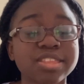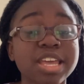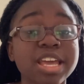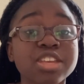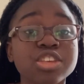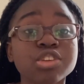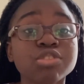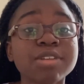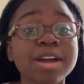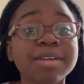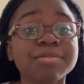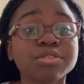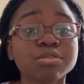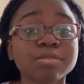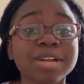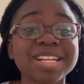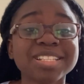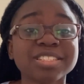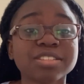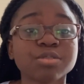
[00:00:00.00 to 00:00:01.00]
that you have the
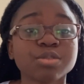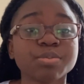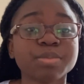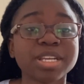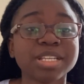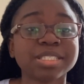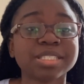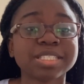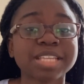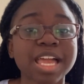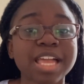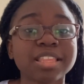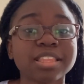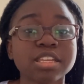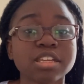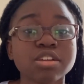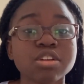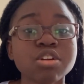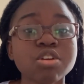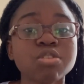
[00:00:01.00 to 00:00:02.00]
right to remain
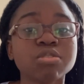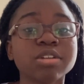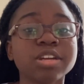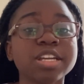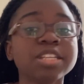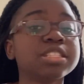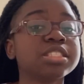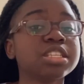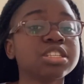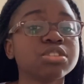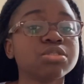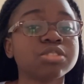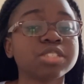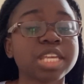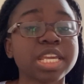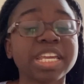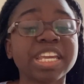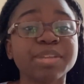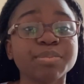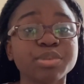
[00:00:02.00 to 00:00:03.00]
silent or anything you
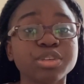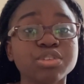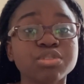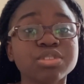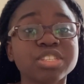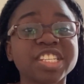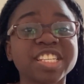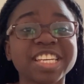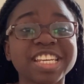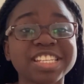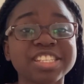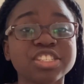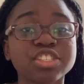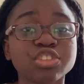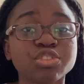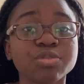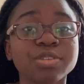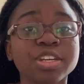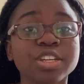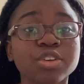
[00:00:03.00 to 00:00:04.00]
say can be used
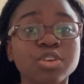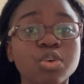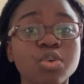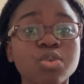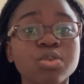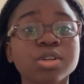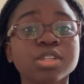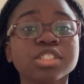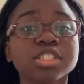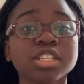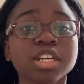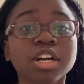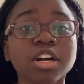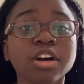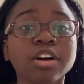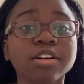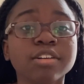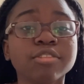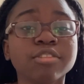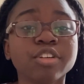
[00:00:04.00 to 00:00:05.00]
against you in court
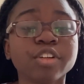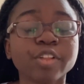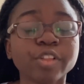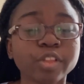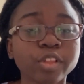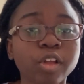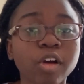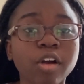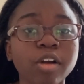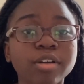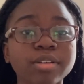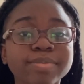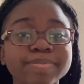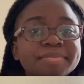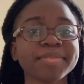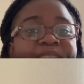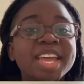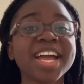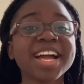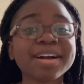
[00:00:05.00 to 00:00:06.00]
of law.
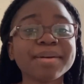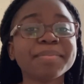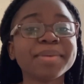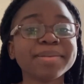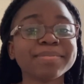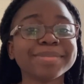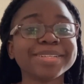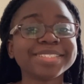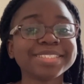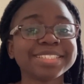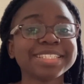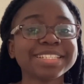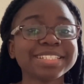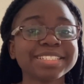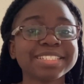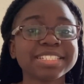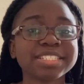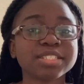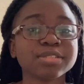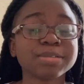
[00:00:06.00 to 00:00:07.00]
Amendment
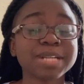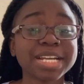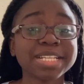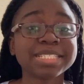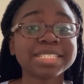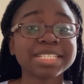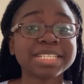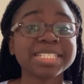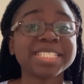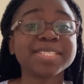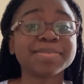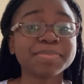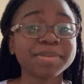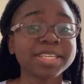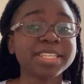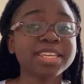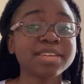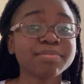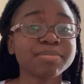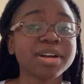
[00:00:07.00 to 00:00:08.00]
6 is the right to a
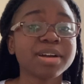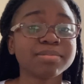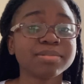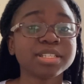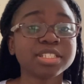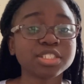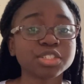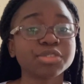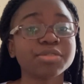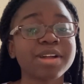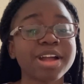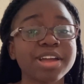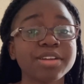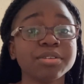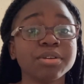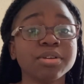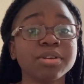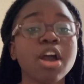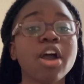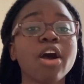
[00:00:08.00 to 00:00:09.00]
speedy and public
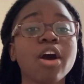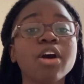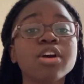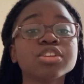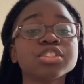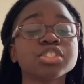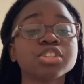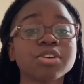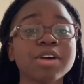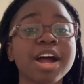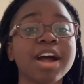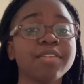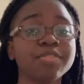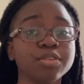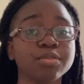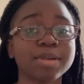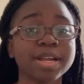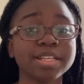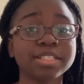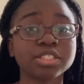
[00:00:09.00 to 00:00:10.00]
trial. Also have
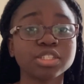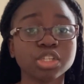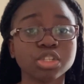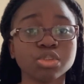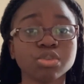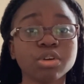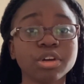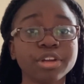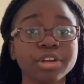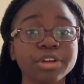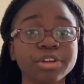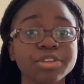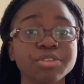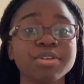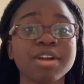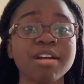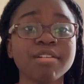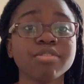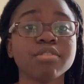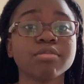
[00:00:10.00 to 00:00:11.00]
the right to a lawyer.
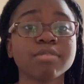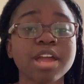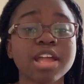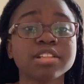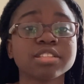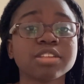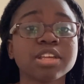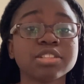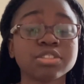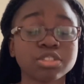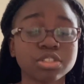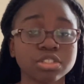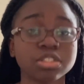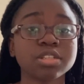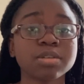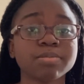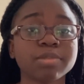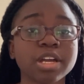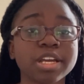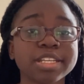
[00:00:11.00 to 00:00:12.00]
You have the right to
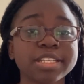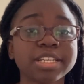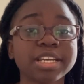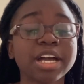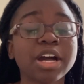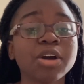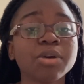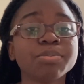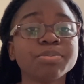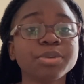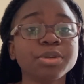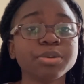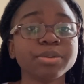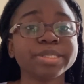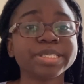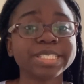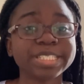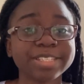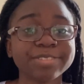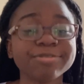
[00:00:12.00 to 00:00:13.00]
somebody to help you,
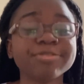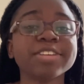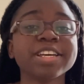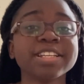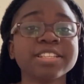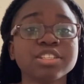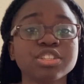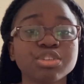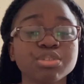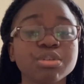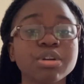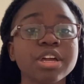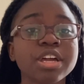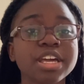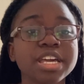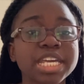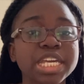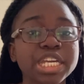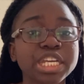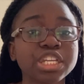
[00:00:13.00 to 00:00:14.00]
to defend you
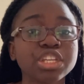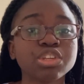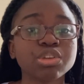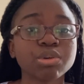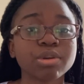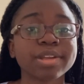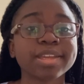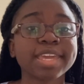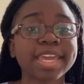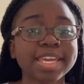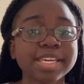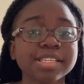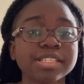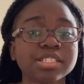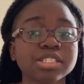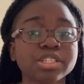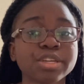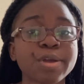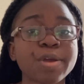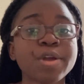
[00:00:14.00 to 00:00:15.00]
in your
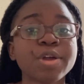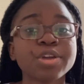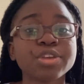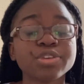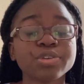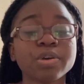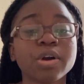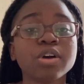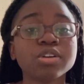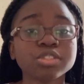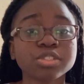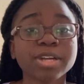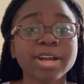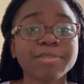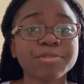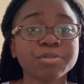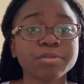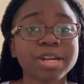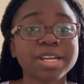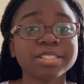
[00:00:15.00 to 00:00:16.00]
case. You also
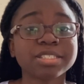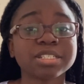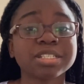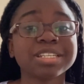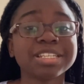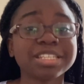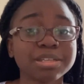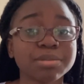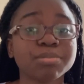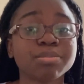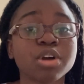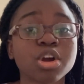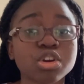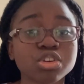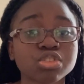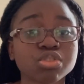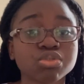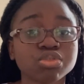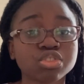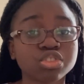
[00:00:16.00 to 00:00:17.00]
have the right to an
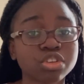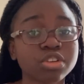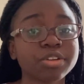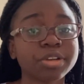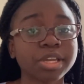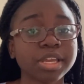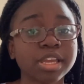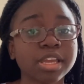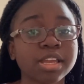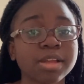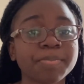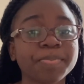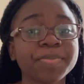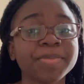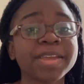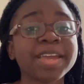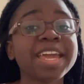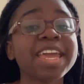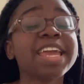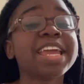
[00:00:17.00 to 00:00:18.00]
impartial jury
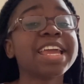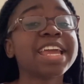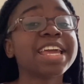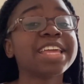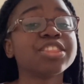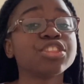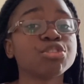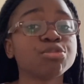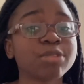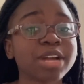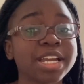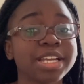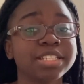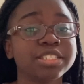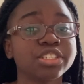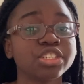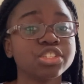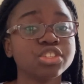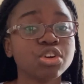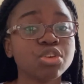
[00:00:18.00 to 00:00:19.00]
and the
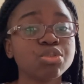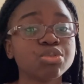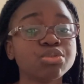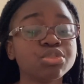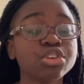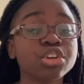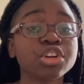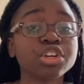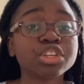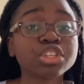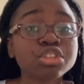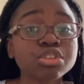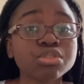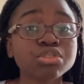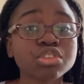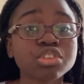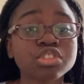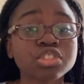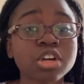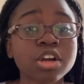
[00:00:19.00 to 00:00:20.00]
right to know who your
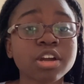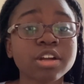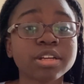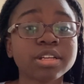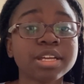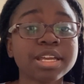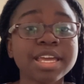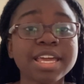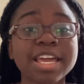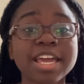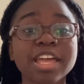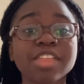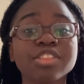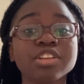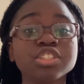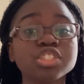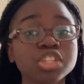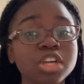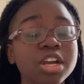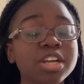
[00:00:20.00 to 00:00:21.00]
accusers are and
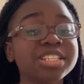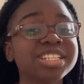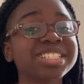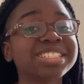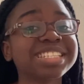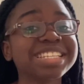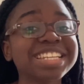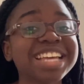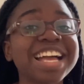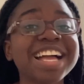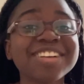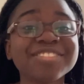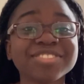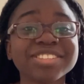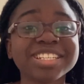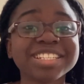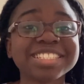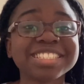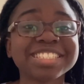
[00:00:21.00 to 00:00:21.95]
the charges and evidence